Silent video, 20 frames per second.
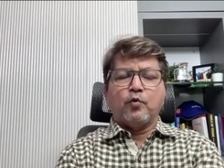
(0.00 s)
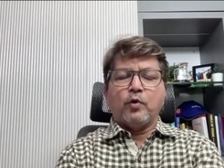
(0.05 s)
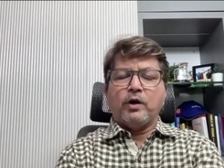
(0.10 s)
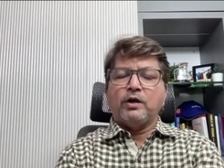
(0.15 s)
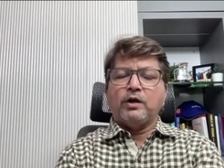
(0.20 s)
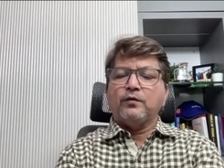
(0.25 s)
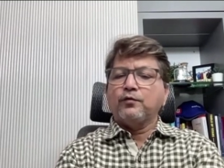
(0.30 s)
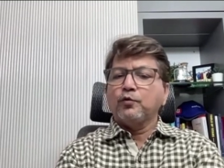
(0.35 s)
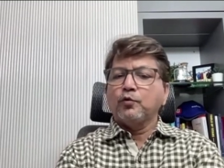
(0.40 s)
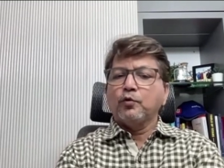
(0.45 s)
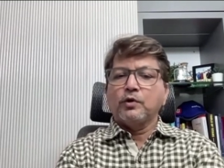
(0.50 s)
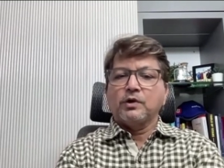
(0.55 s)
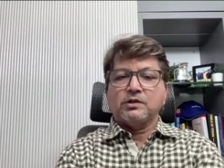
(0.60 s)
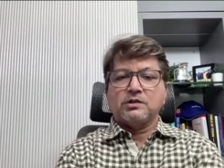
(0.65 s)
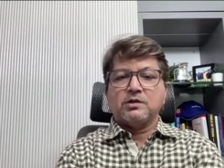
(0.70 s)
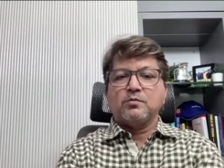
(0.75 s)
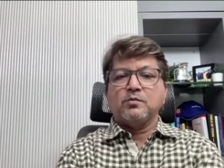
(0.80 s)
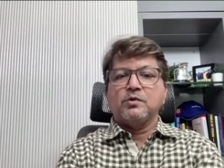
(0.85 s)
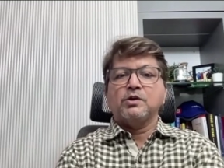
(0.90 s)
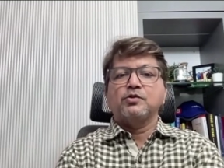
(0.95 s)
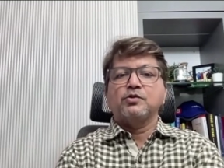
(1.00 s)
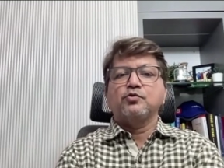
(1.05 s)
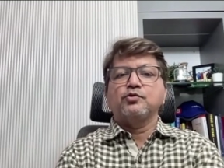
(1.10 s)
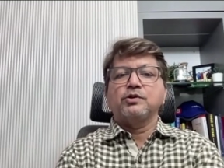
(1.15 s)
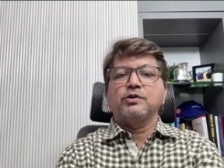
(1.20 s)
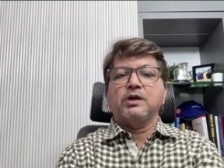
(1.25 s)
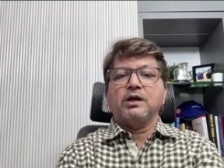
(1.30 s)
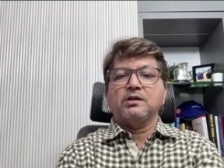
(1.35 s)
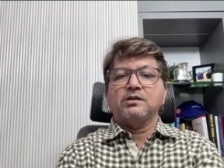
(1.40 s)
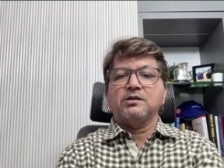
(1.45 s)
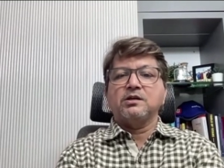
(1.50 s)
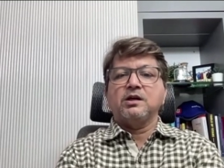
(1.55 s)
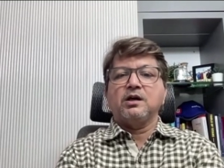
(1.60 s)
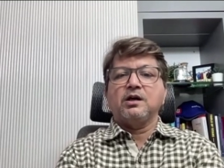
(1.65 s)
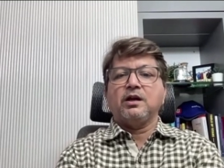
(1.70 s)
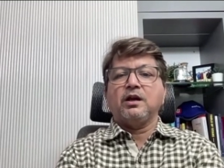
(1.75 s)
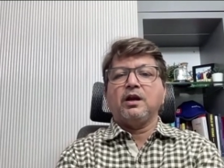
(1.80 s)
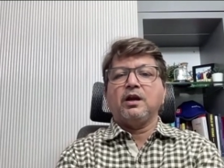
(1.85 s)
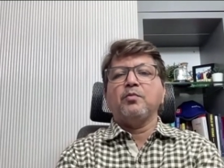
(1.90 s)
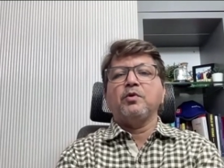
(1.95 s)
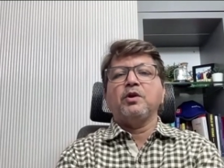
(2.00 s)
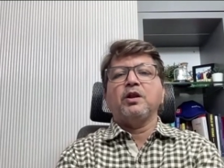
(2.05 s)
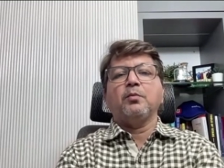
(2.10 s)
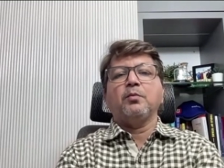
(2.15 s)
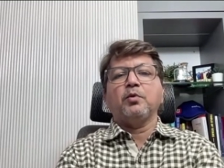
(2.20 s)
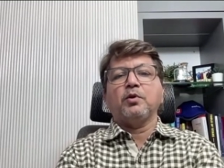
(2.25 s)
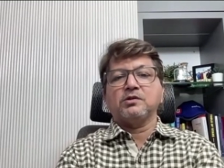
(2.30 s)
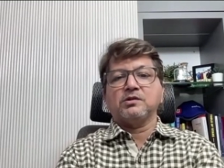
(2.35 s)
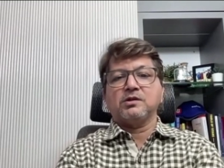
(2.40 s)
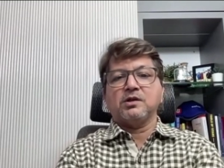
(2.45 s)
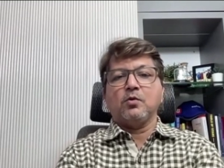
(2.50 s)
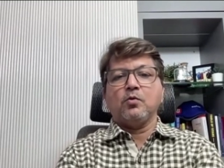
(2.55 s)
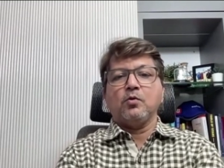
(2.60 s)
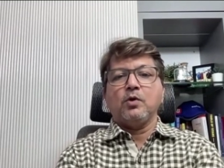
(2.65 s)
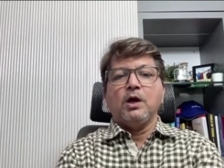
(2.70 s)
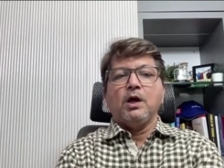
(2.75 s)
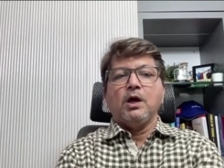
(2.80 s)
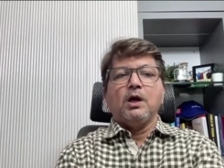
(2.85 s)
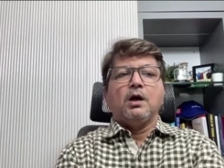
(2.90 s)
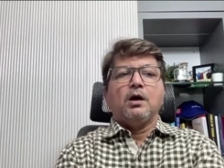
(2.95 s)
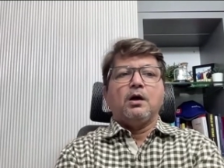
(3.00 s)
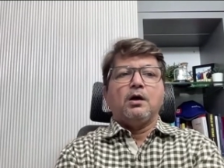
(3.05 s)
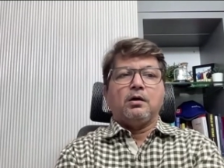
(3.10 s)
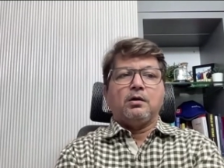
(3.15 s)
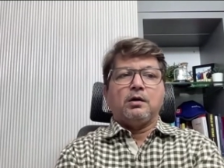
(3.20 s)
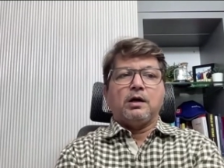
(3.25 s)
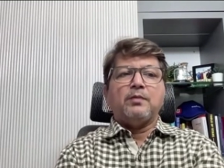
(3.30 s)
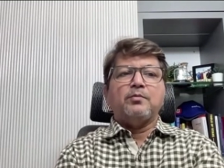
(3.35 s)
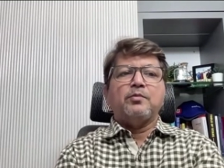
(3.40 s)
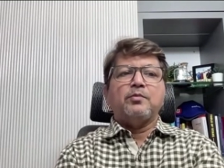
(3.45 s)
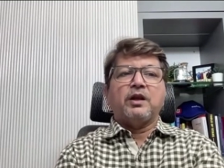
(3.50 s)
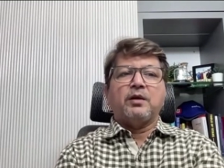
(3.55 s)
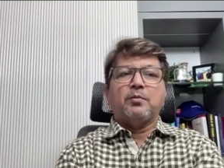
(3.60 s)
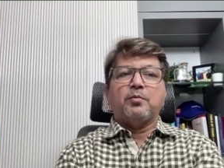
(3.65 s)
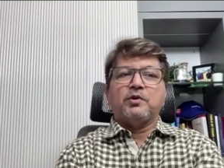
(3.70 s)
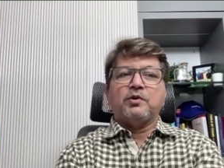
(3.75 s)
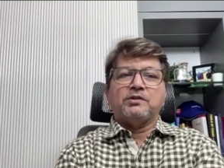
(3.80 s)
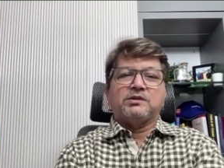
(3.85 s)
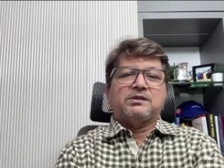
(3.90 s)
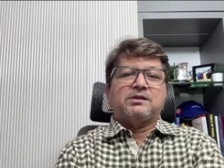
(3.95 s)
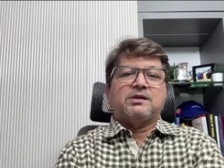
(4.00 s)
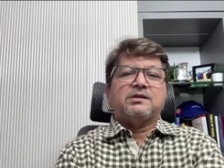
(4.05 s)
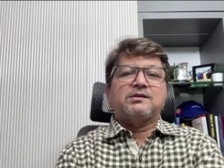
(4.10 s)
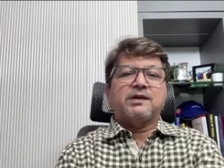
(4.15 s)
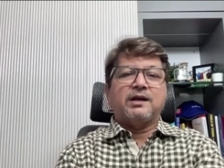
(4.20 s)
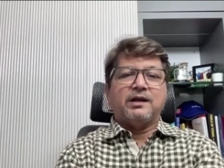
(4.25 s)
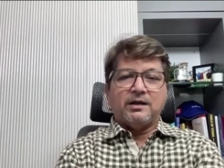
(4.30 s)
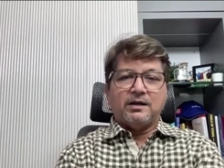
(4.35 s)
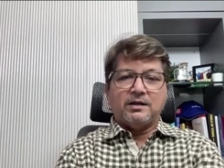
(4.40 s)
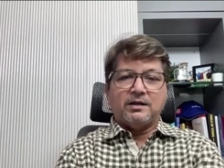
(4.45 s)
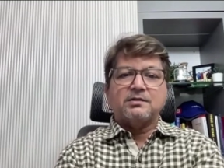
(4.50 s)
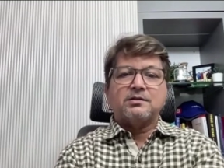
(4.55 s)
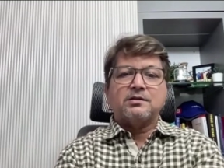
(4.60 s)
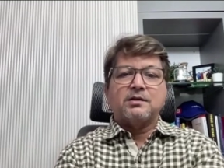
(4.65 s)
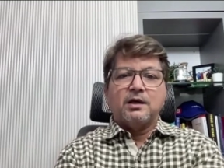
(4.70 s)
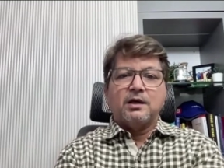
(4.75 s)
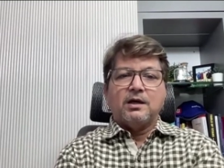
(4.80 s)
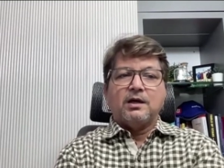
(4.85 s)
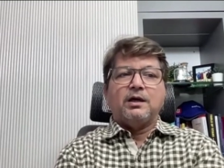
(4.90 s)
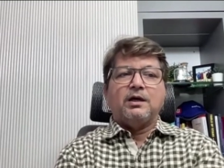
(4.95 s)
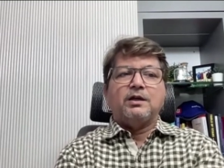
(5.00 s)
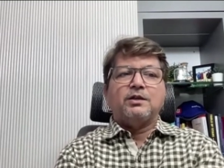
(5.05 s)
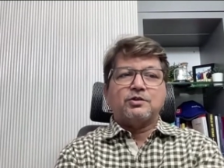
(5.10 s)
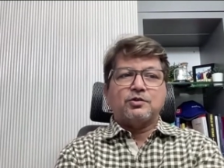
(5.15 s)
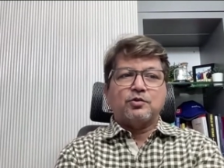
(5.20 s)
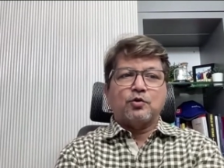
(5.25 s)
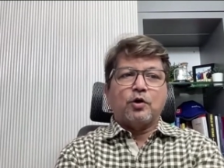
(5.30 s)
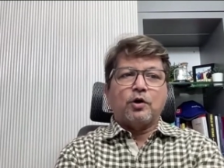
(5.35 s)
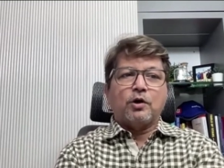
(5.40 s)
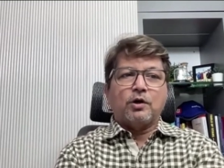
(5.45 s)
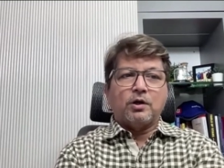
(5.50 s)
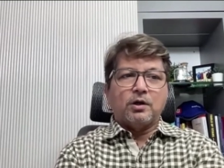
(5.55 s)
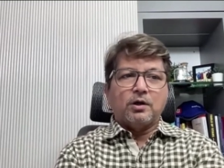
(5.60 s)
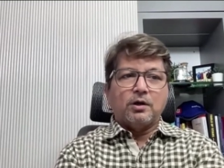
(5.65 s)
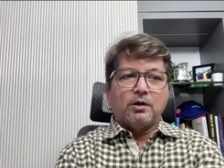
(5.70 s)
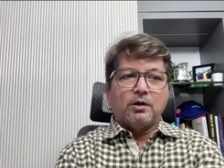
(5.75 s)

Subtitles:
quite a few customers using XDR and MDR plus now. MDR plus, as I said, it's not